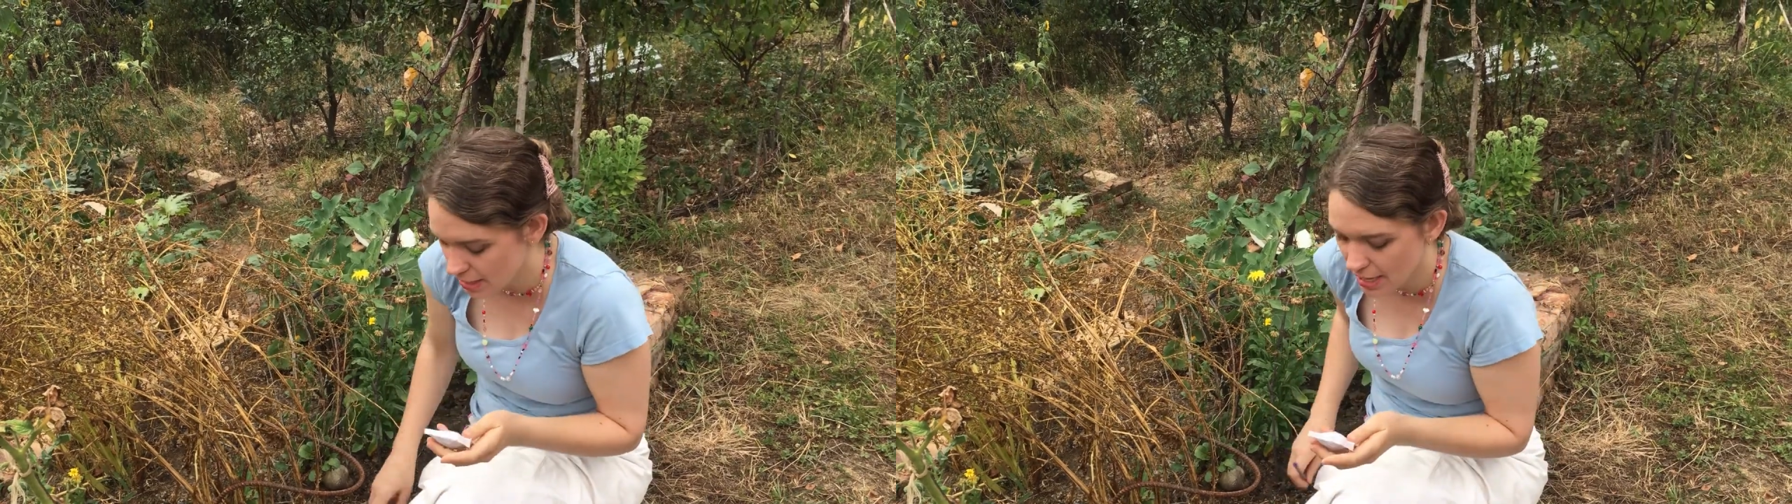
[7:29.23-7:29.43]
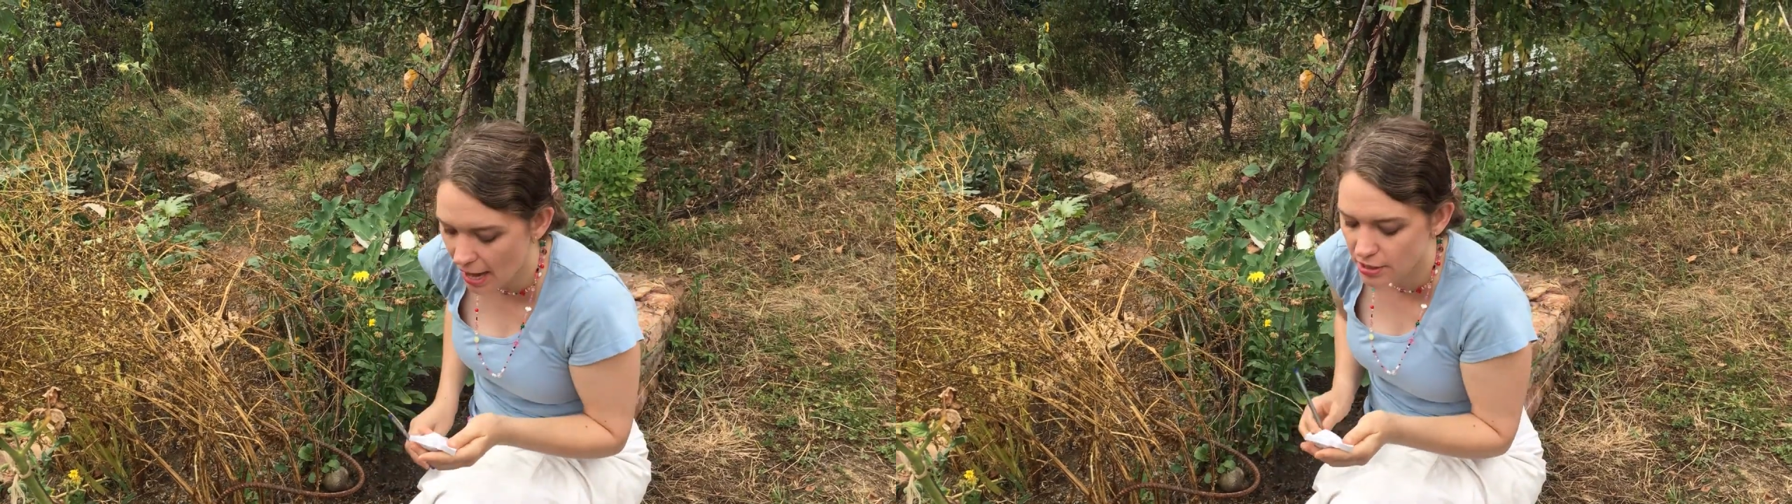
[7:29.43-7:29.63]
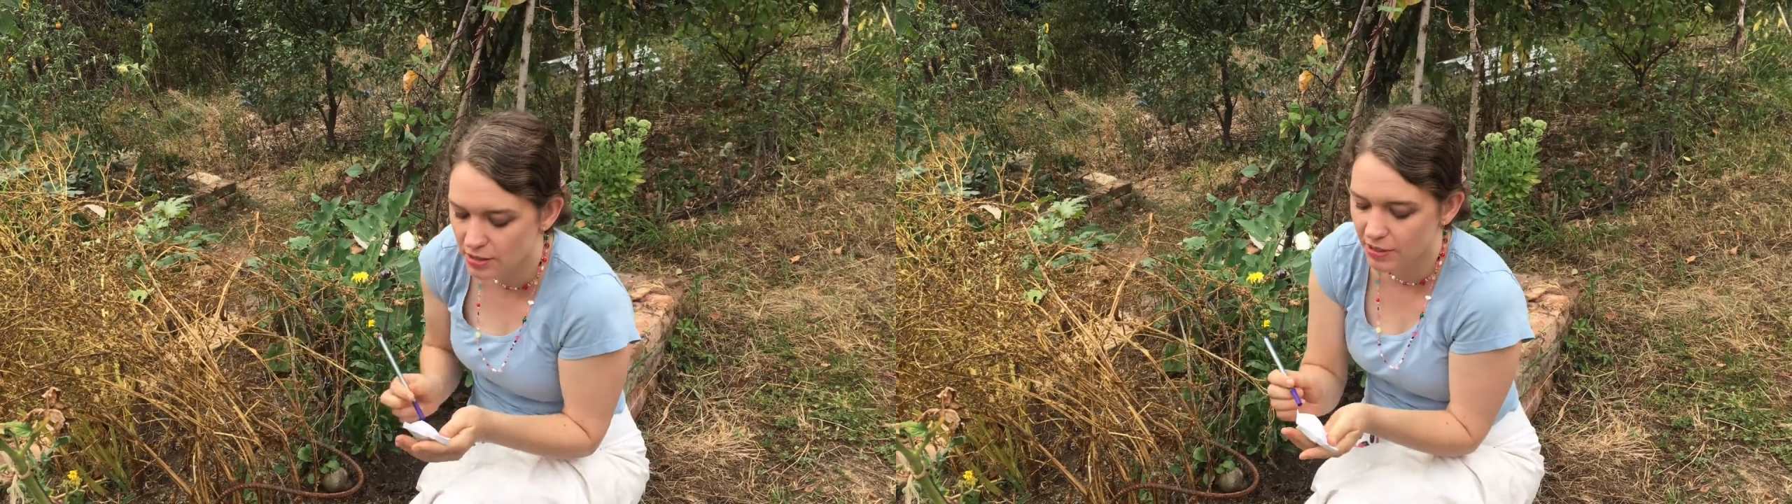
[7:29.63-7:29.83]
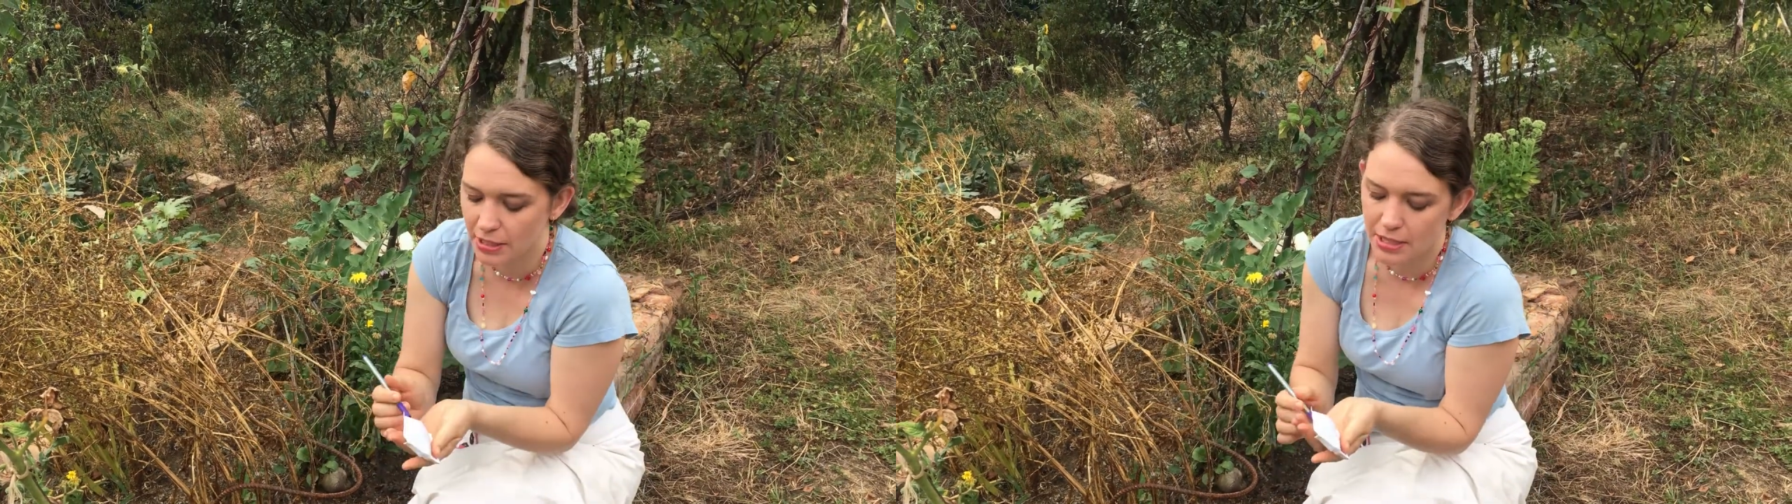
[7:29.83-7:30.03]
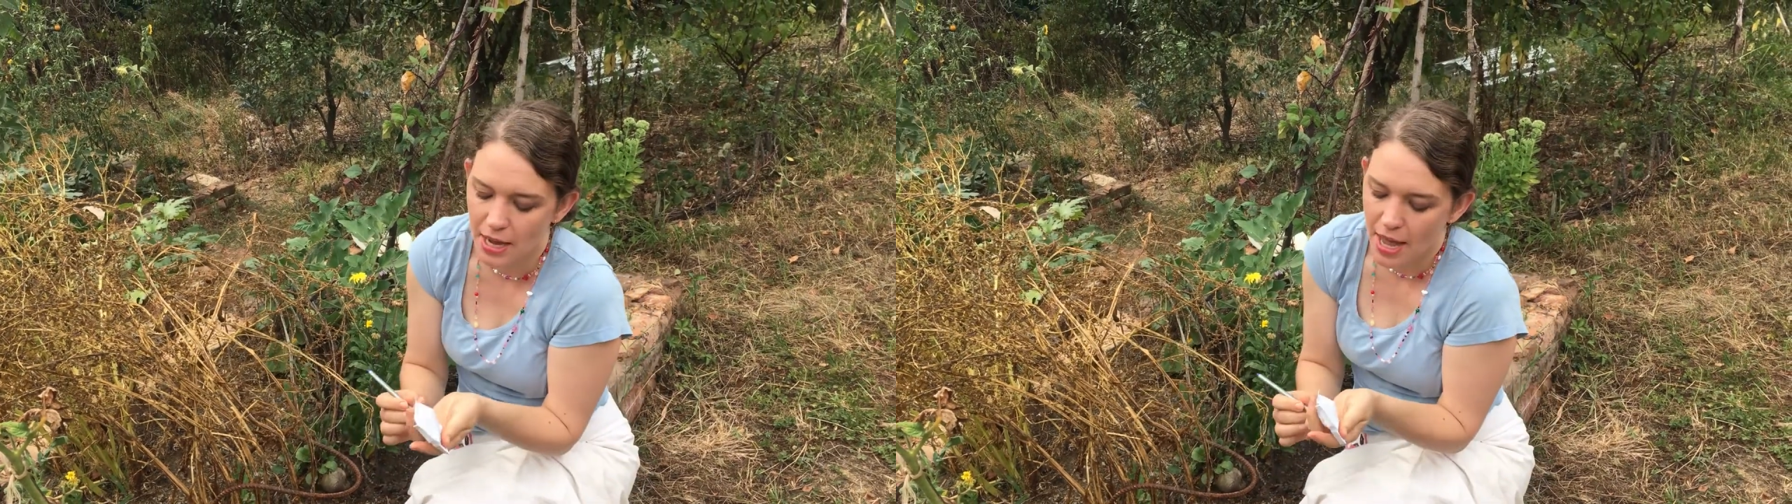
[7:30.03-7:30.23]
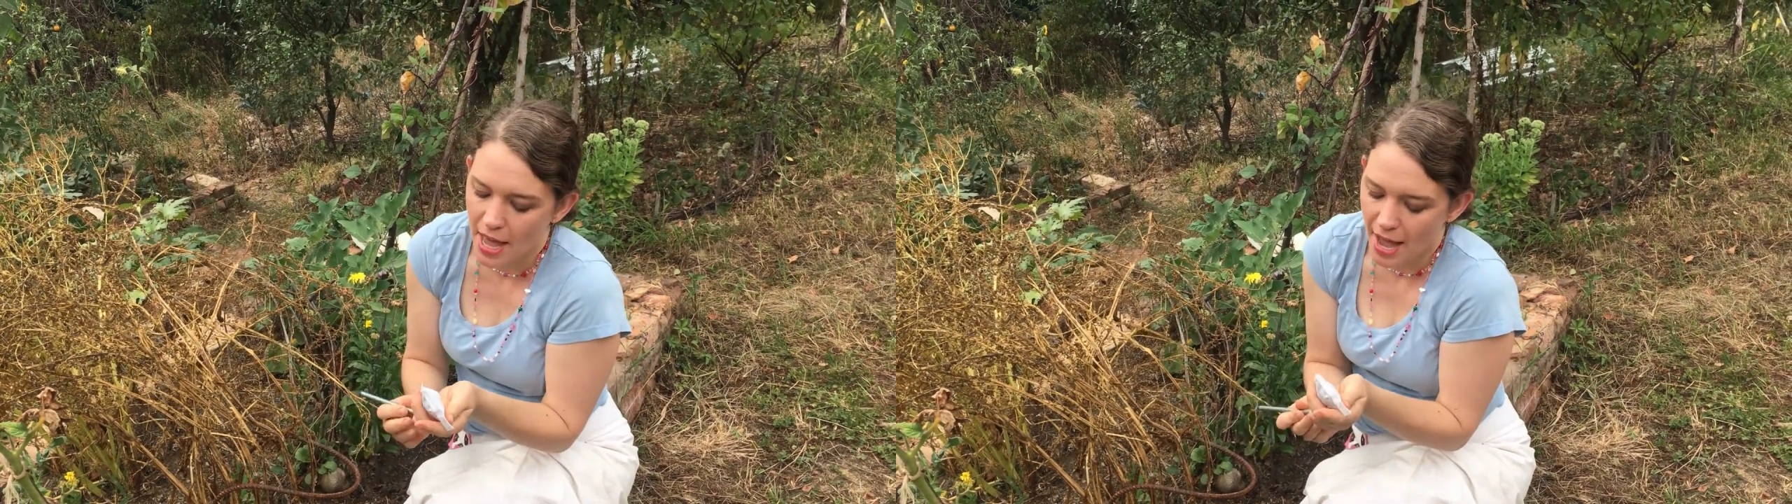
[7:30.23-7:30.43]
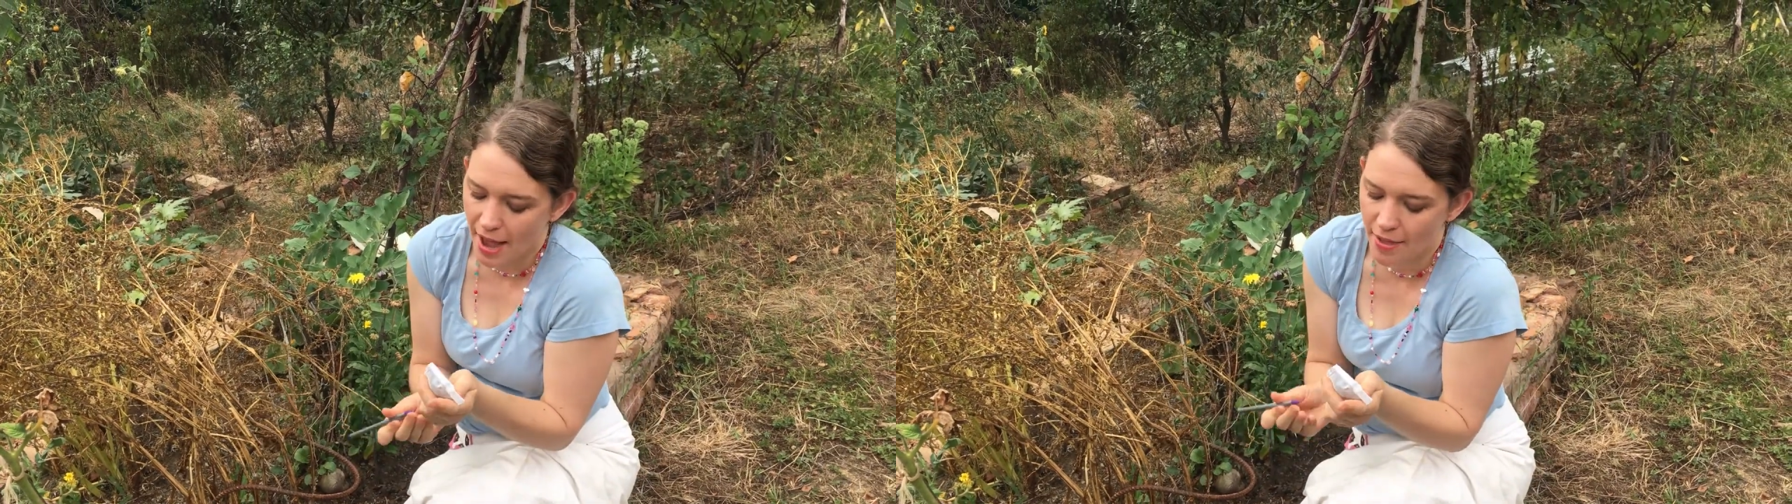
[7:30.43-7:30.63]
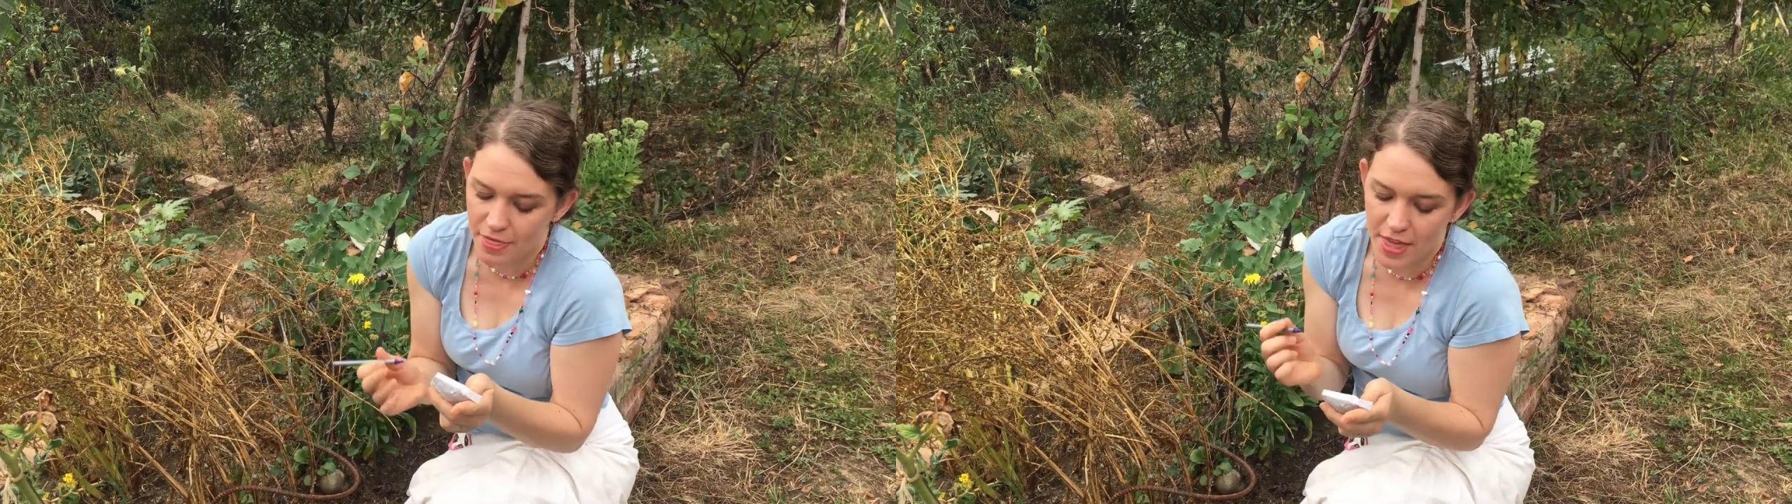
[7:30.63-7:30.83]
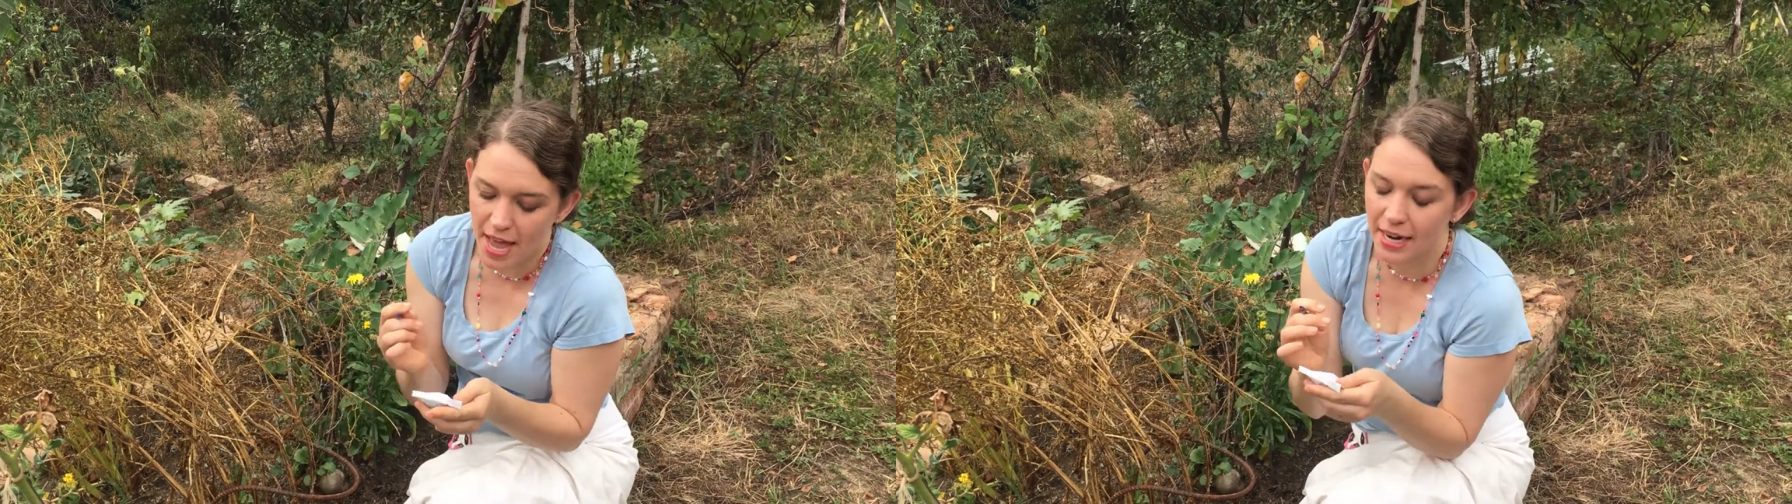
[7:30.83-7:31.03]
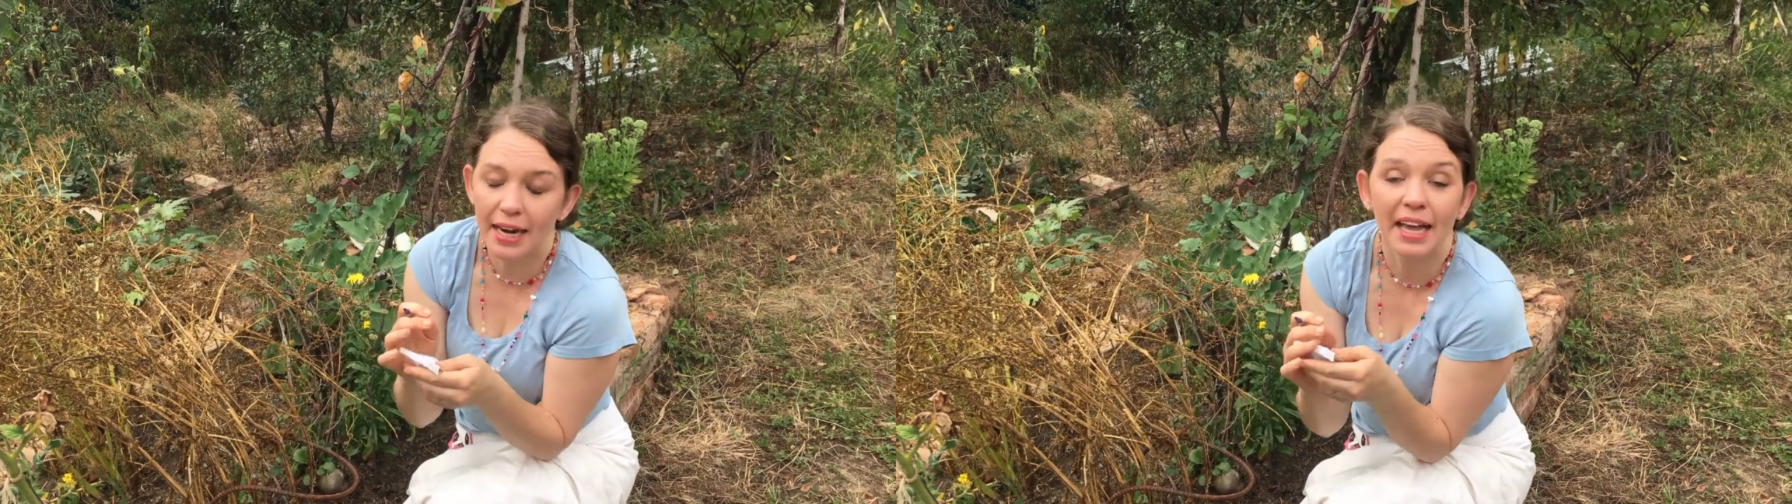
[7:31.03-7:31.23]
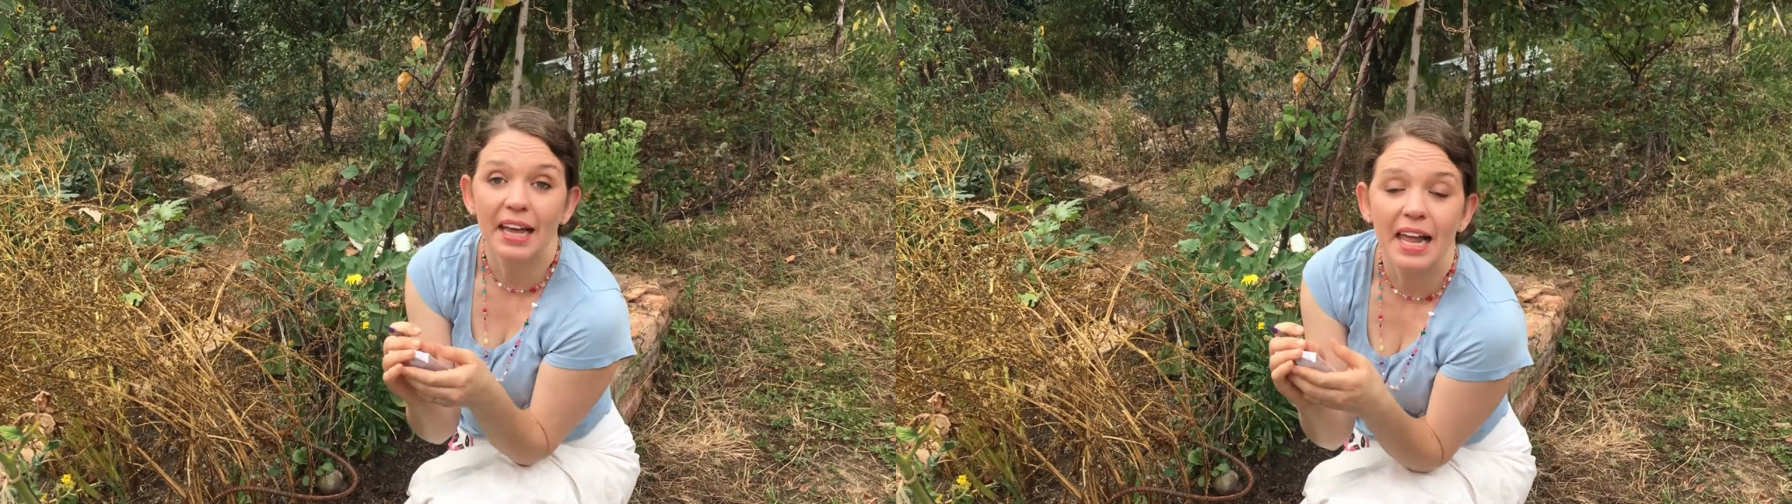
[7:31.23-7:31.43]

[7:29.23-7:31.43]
any out of it, and then